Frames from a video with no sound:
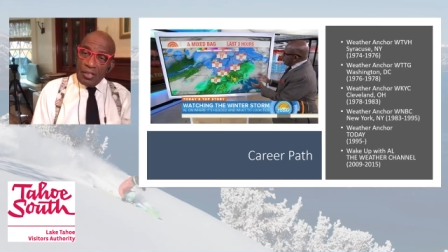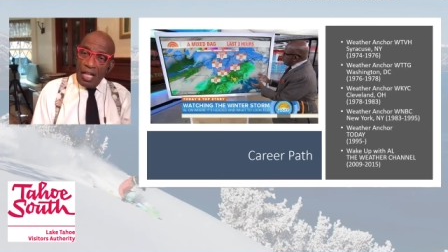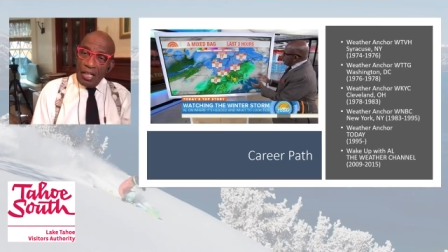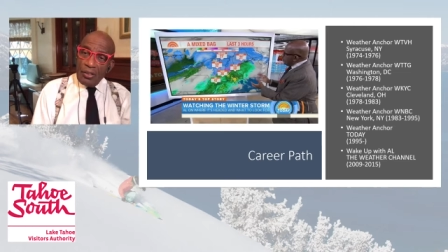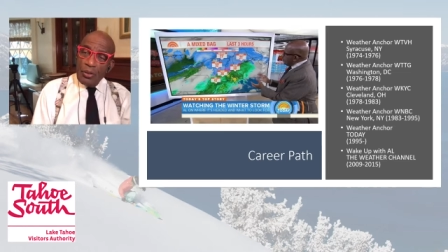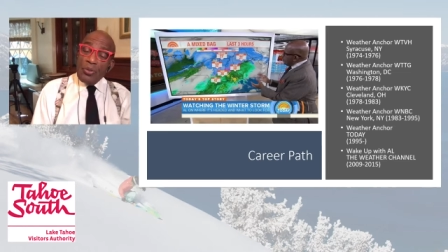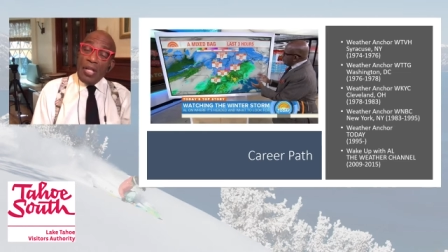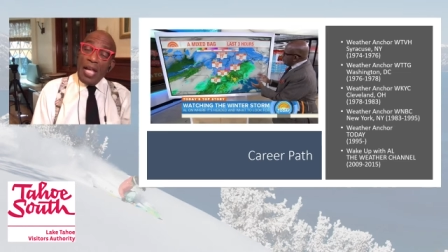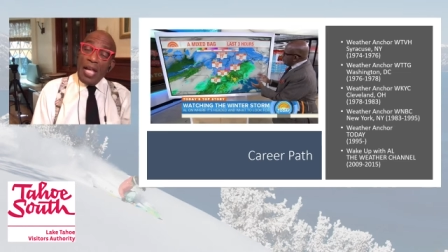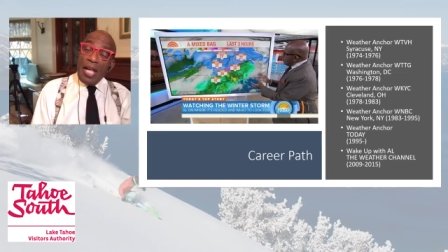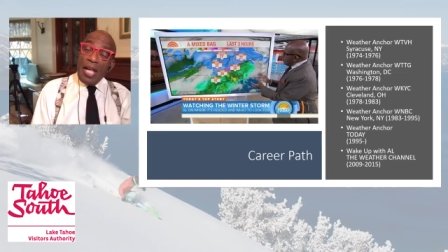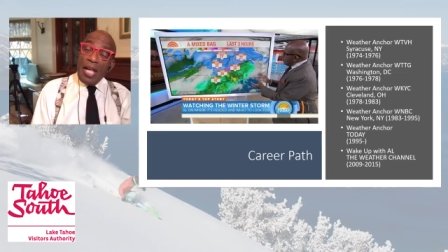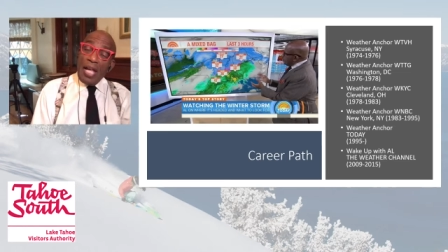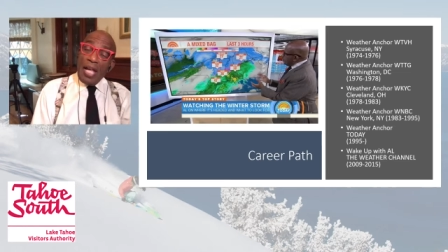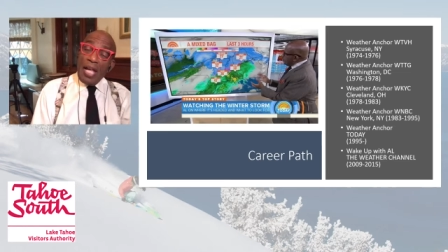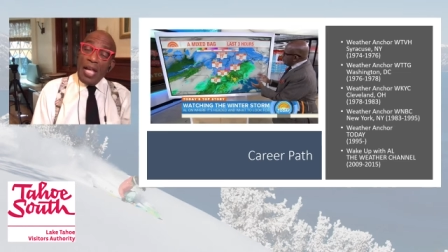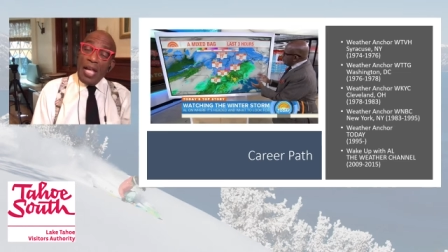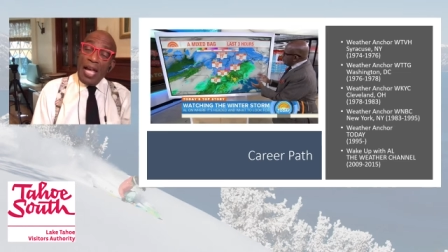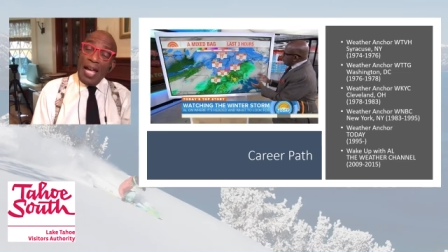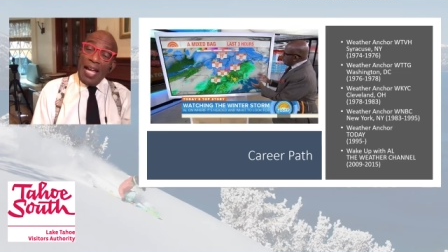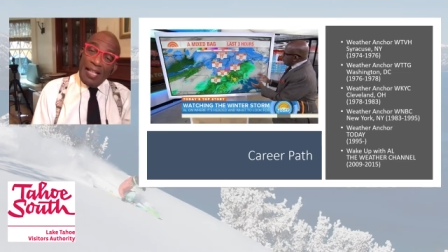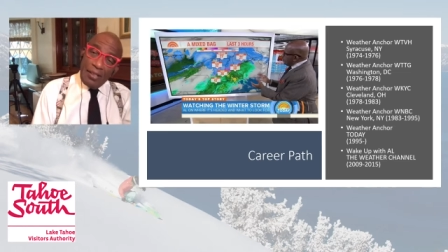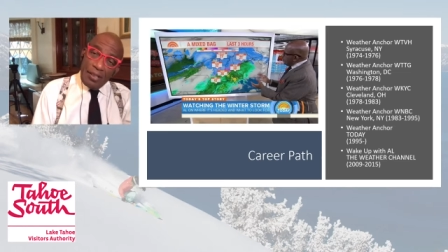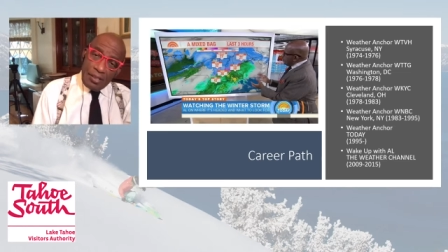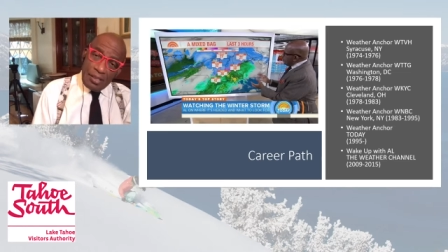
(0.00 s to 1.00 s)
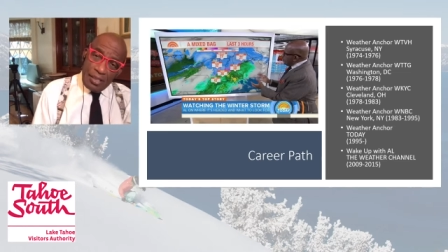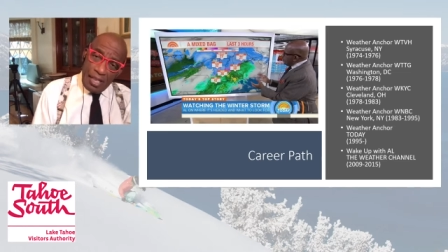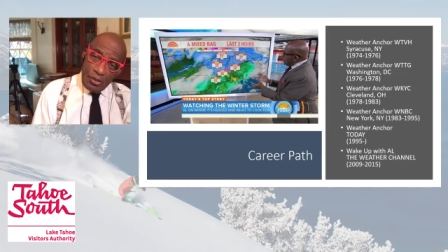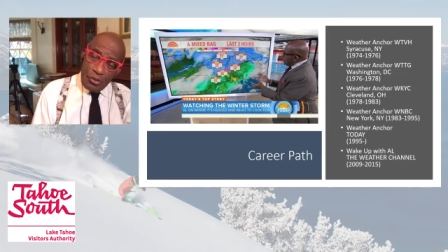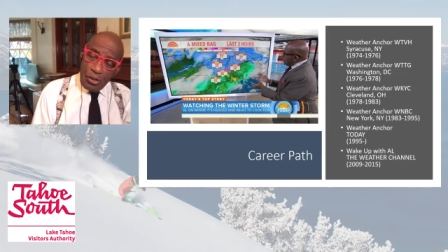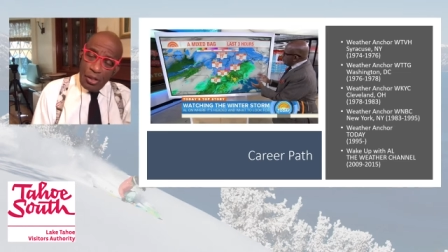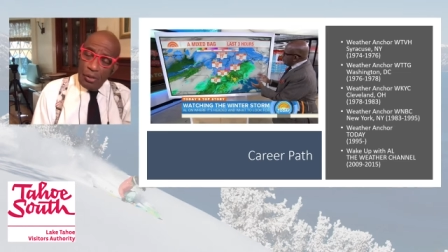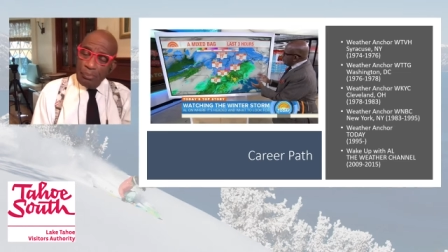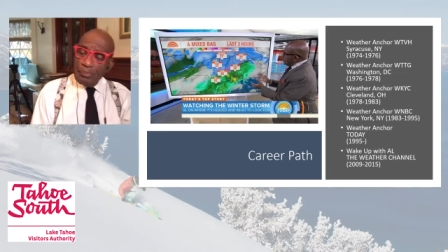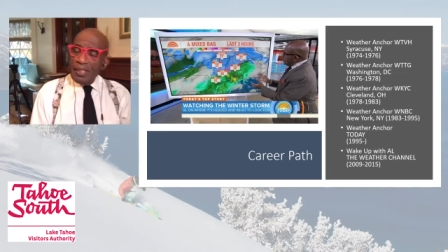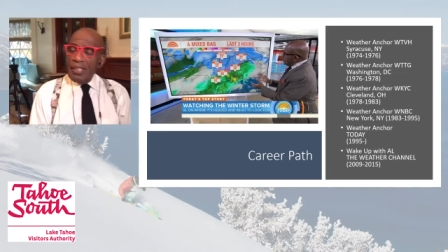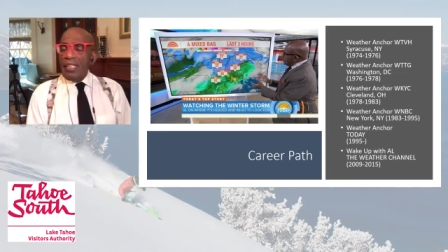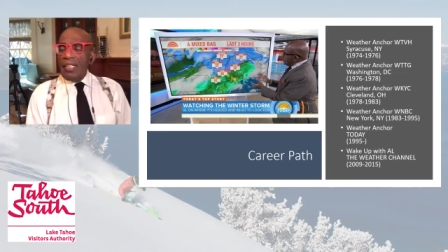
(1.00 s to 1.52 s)
moved to the Today Show
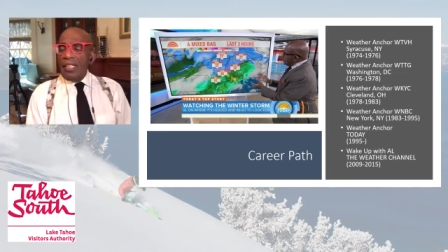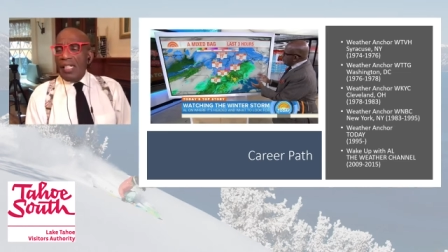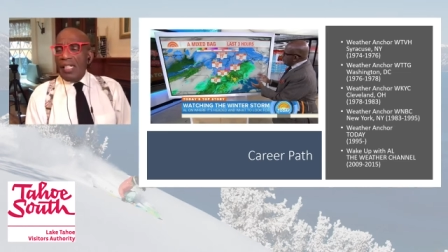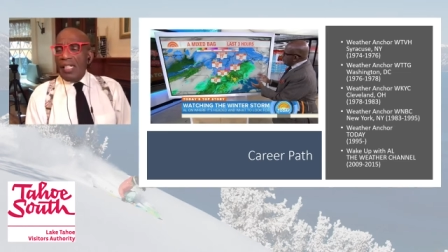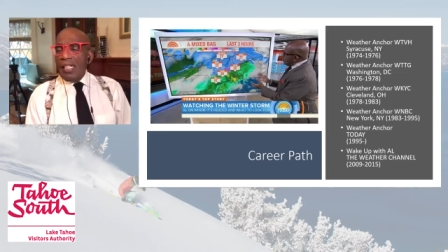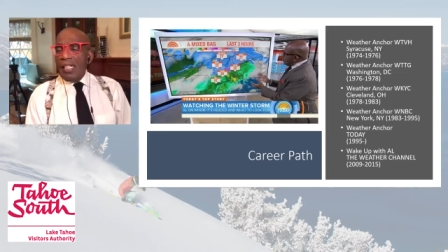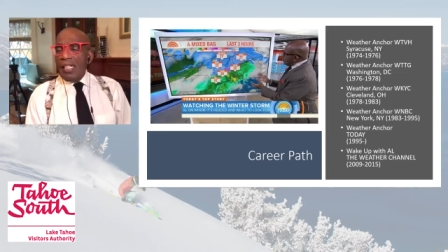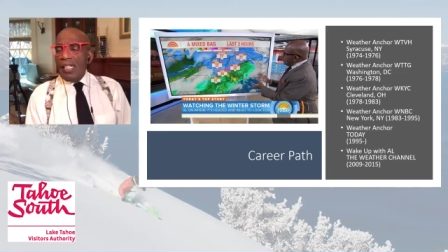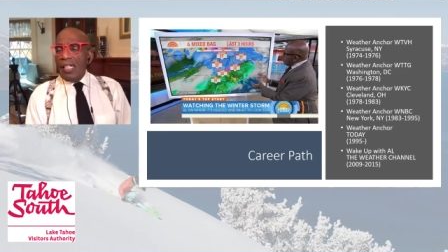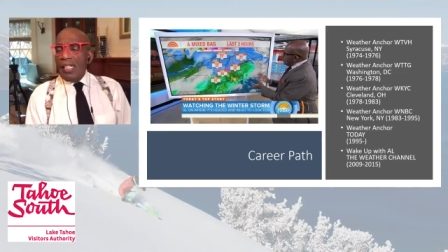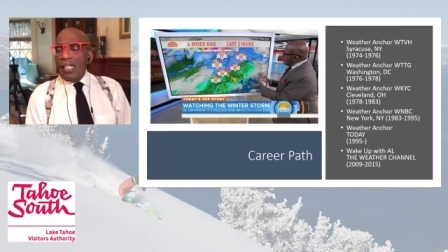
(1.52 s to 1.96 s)
full time